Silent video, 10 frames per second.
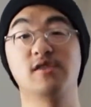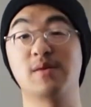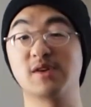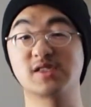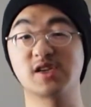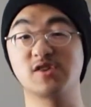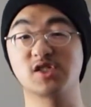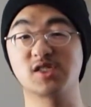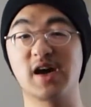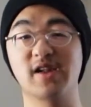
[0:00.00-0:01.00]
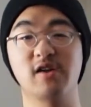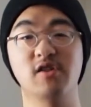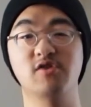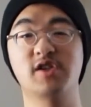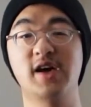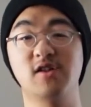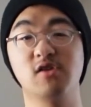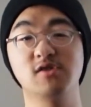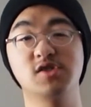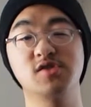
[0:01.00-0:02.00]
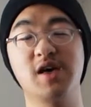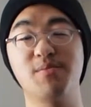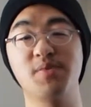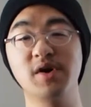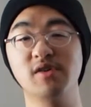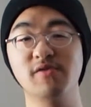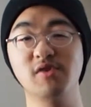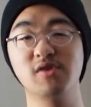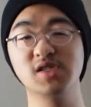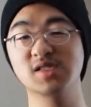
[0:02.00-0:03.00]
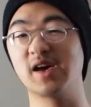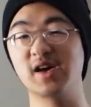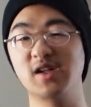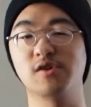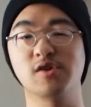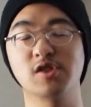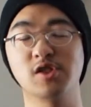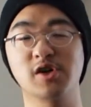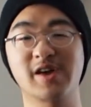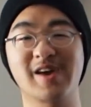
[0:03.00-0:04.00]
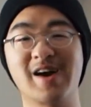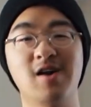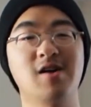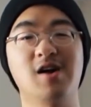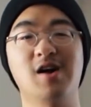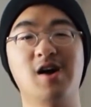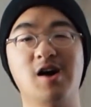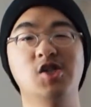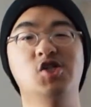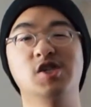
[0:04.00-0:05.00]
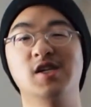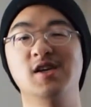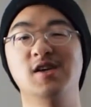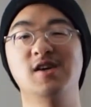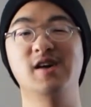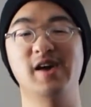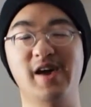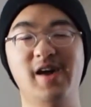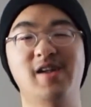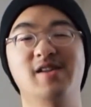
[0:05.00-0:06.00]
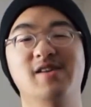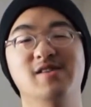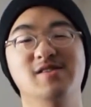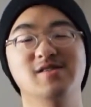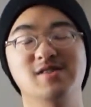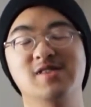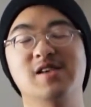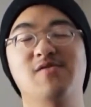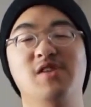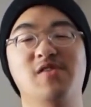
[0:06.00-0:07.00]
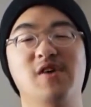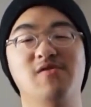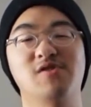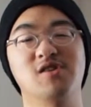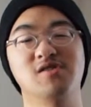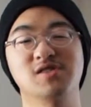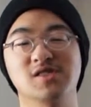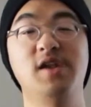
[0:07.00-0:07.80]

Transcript: That means that you just add another $10 to that bill of yours and you're looking at a hundred and $75.